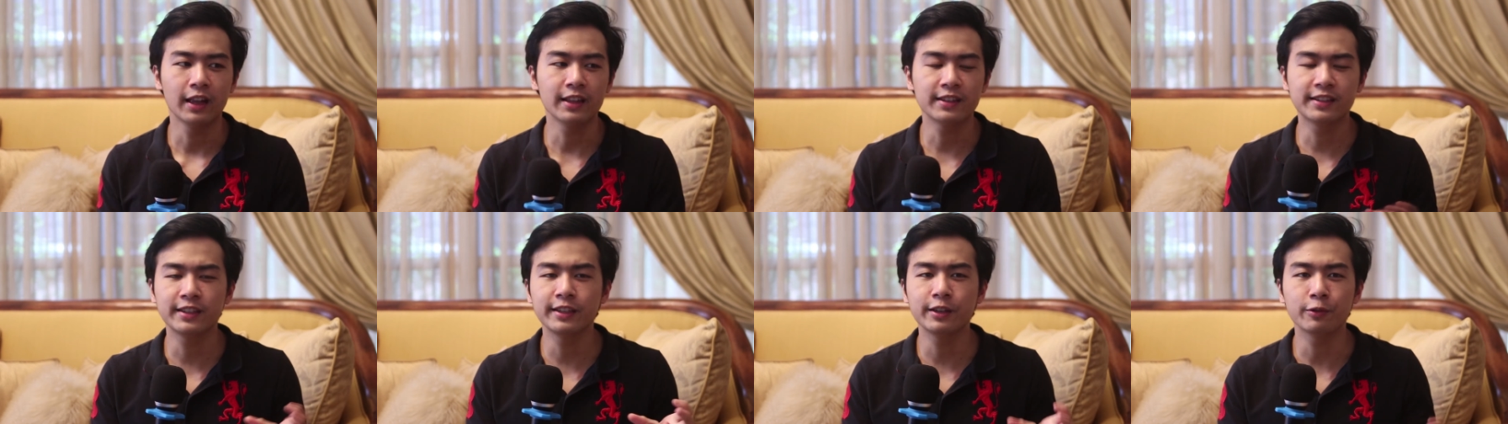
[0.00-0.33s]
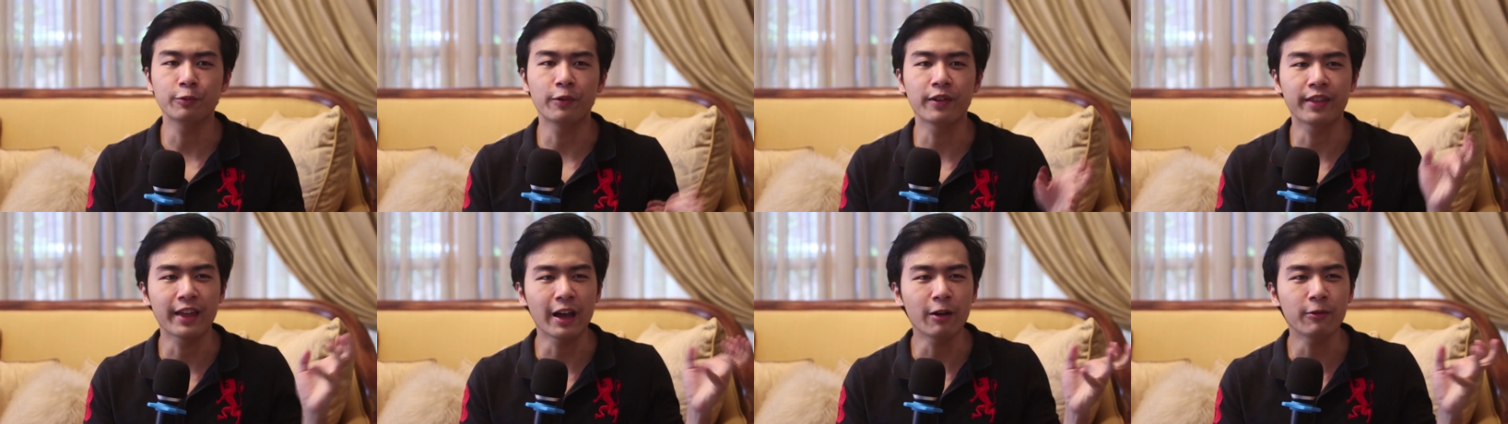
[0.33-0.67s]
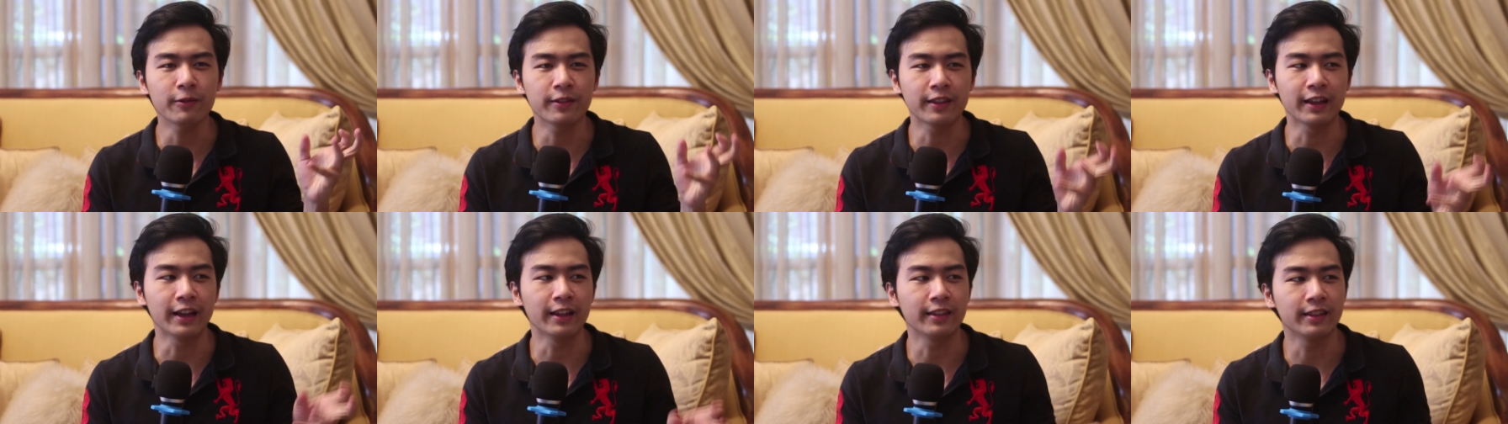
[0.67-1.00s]
And see,
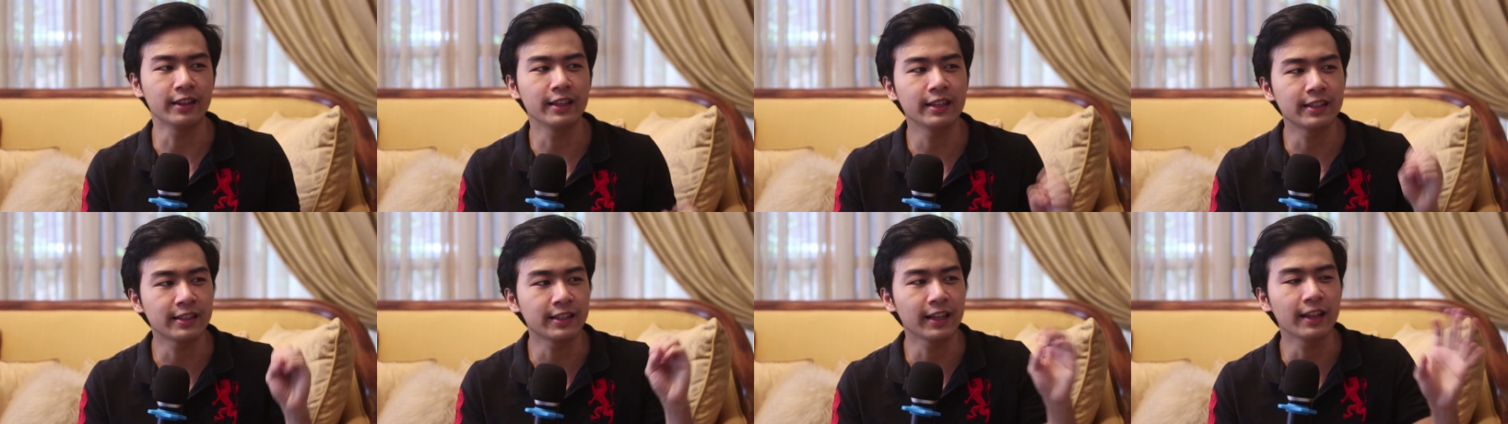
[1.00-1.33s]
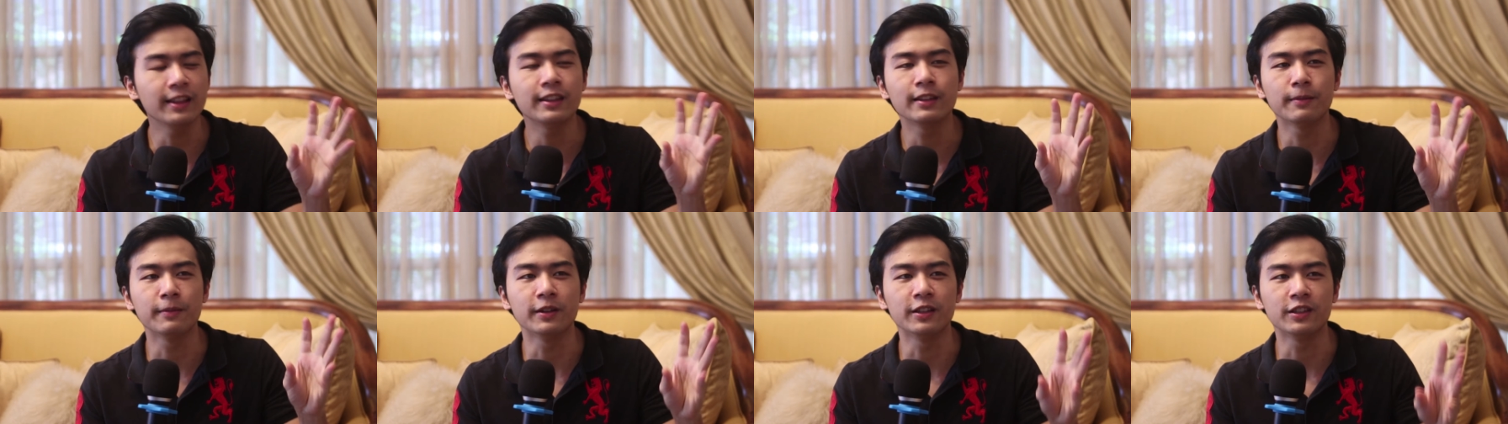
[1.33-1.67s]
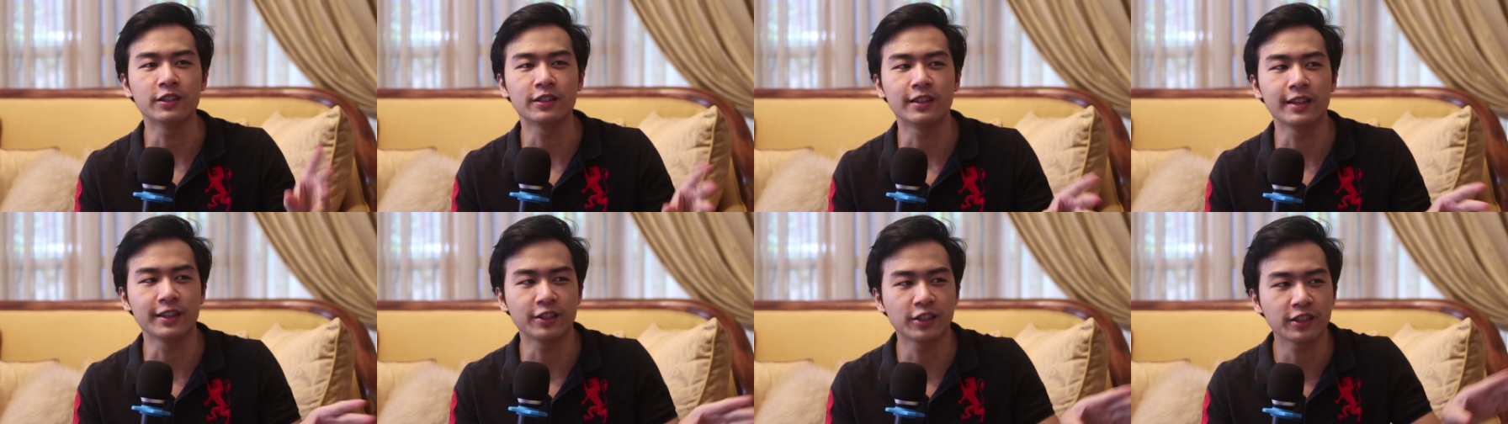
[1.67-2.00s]
without that, these
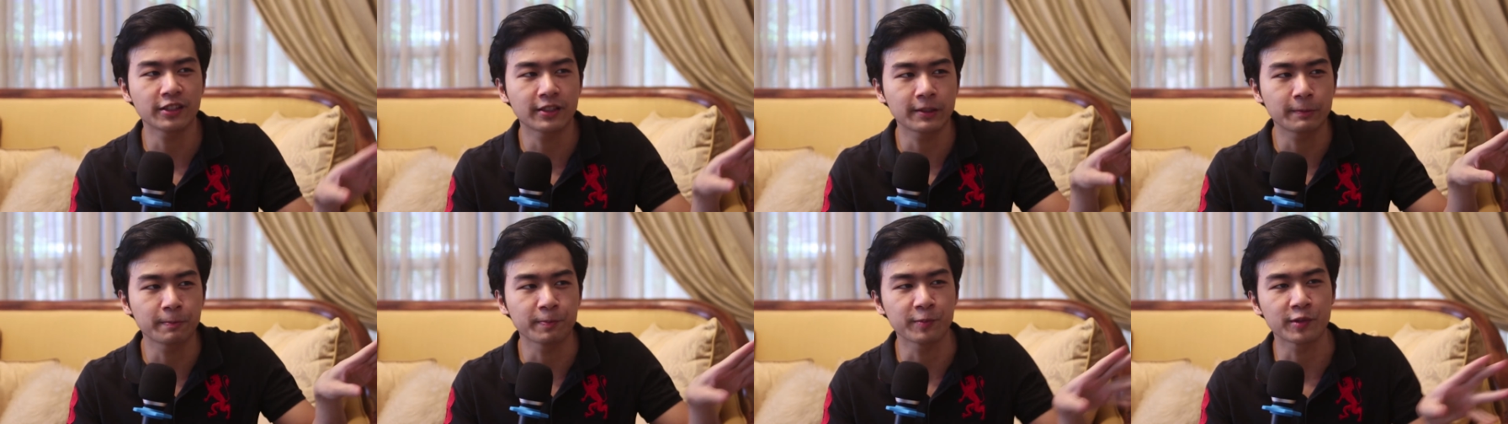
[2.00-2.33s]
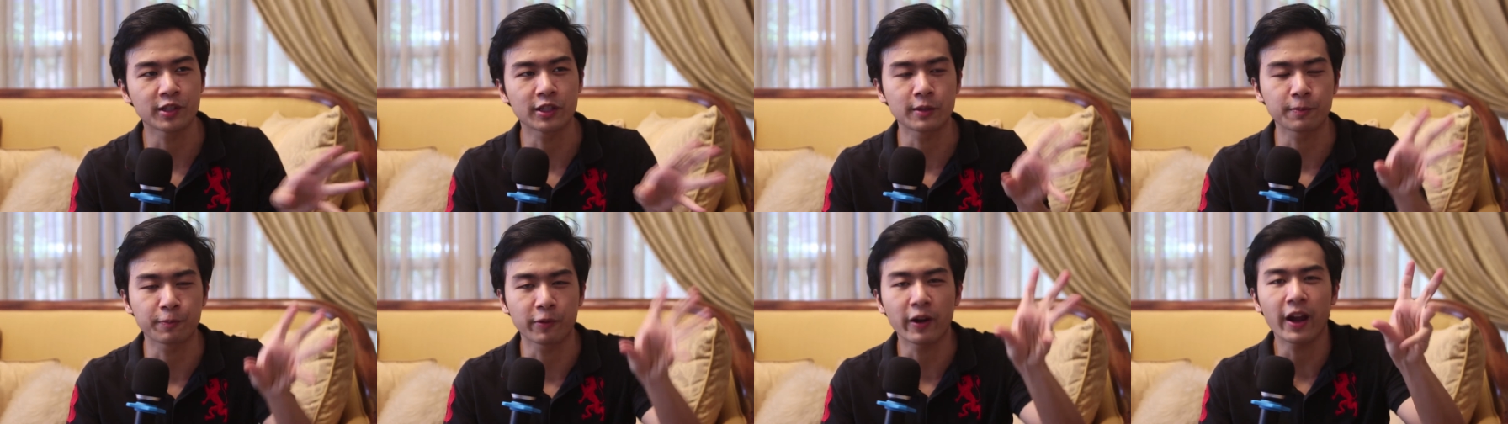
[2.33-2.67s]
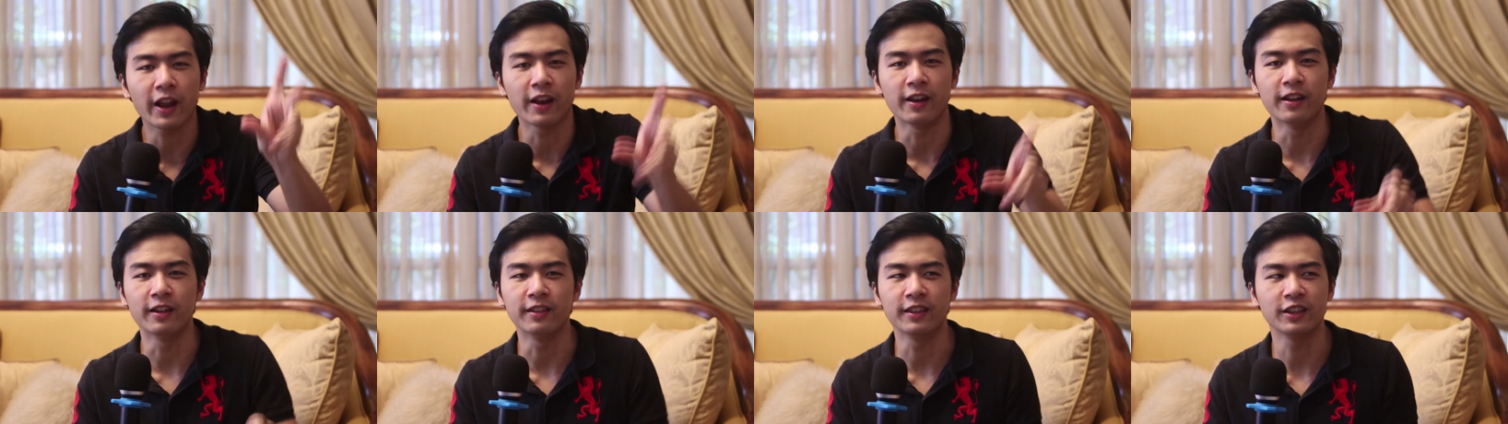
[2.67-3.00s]
sentiments, they just
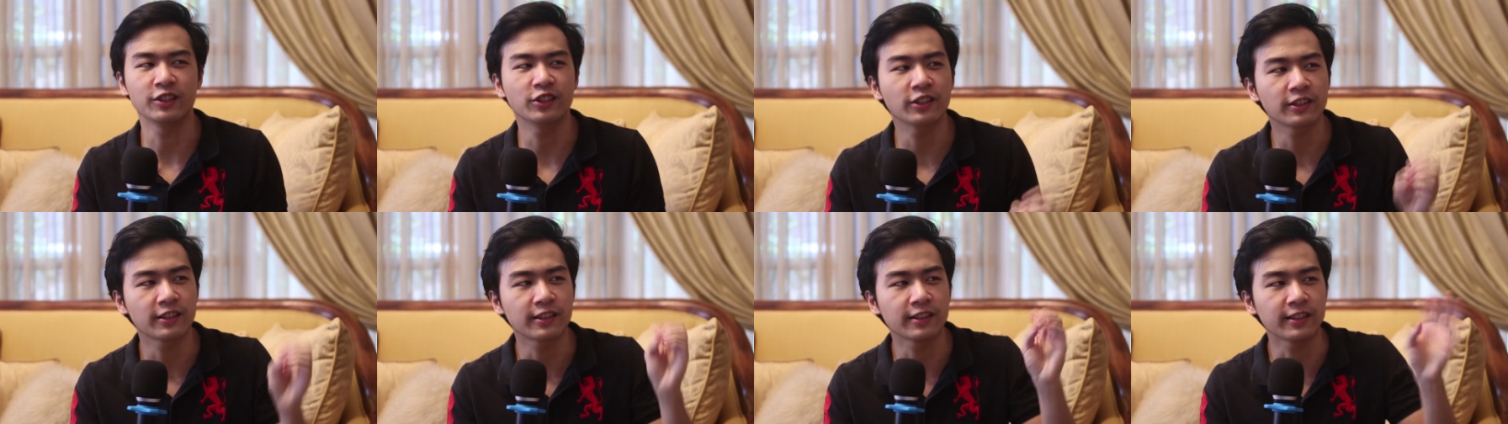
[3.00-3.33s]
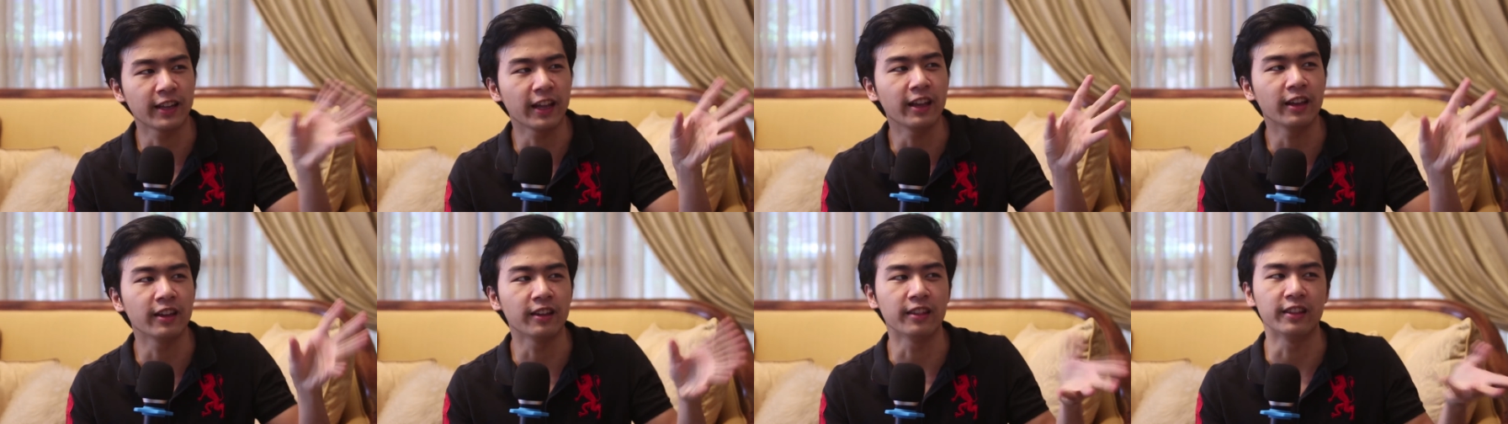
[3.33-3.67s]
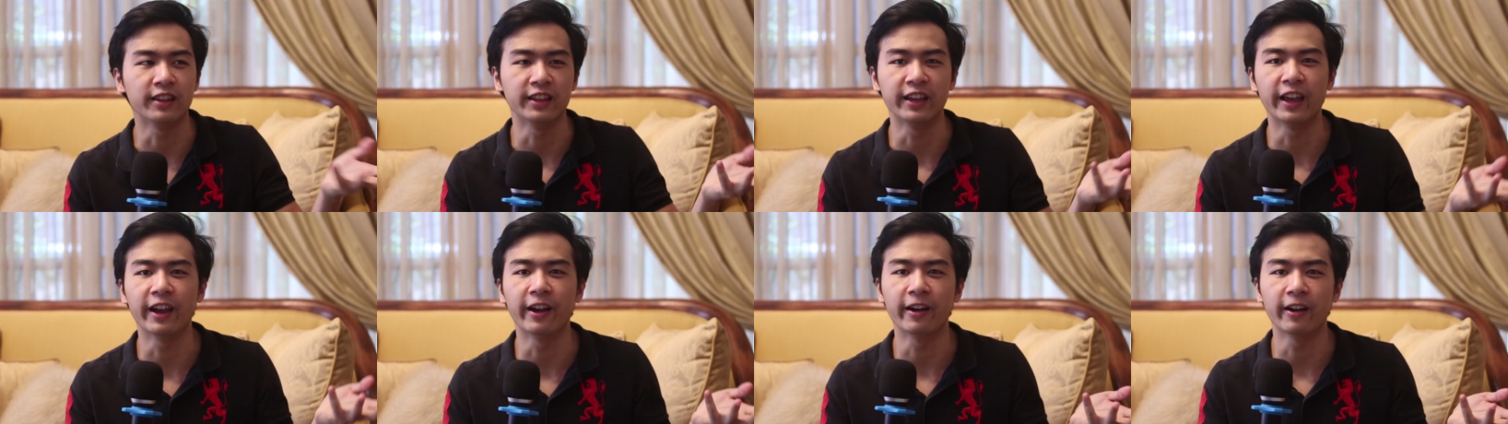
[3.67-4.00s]
spread and they just stay in
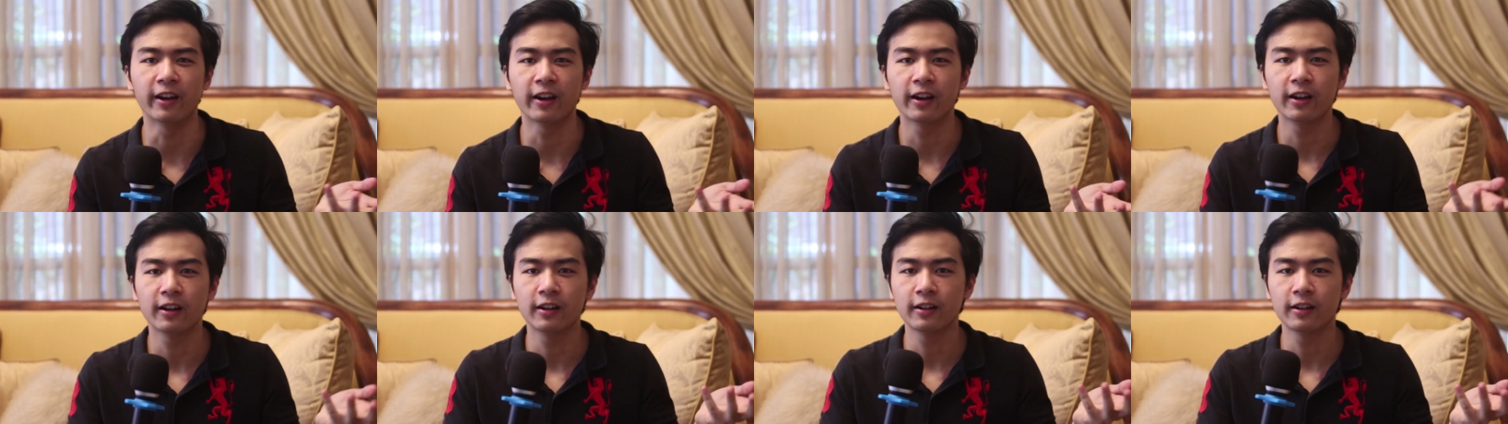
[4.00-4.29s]
the air.